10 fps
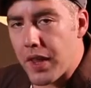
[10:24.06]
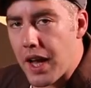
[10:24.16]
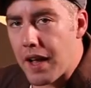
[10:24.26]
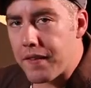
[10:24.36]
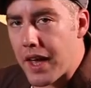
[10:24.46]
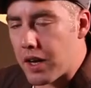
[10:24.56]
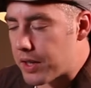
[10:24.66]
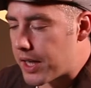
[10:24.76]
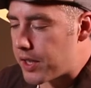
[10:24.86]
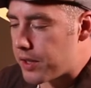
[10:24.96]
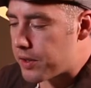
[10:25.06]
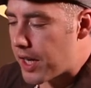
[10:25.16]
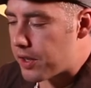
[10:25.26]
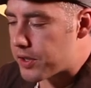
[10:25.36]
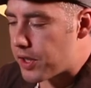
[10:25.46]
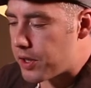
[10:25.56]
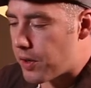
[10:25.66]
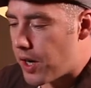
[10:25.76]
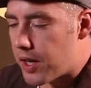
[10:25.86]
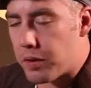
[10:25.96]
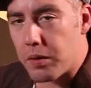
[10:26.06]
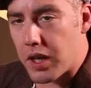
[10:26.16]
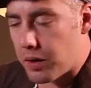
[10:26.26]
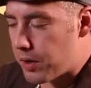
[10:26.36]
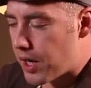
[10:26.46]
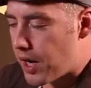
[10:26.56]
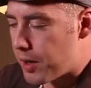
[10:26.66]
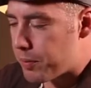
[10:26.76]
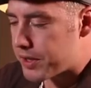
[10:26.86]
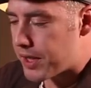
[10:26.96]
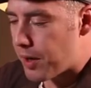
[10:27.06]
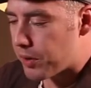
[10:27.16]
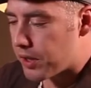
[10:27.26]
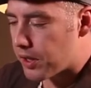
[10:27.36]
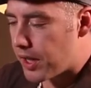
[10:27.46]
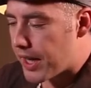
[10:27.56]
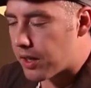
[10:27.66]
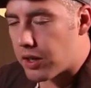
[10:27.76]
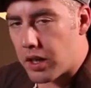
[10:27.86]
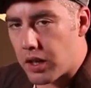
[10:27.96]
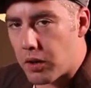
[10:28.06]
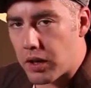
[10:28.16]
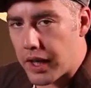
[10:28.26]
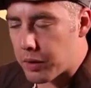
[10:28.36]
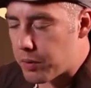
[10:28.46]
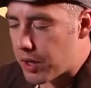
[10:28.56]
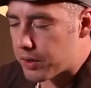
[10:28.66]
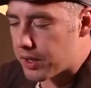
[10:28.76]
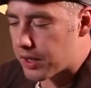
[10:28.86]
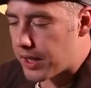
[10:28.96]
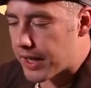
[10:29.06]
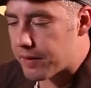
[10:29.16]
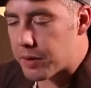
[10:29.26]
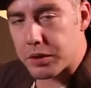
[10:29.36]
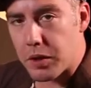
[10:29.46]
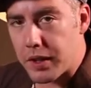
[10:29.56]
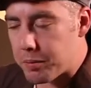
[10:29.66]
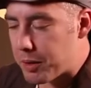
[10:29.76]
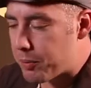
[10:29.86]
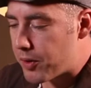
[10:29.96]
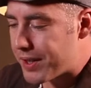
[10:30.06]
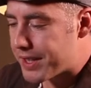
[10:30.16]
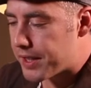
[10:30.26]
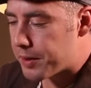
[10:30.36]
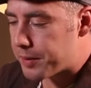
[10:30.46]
and that'll show you what 100% would look like, or like what it would look like if it was going to be printed.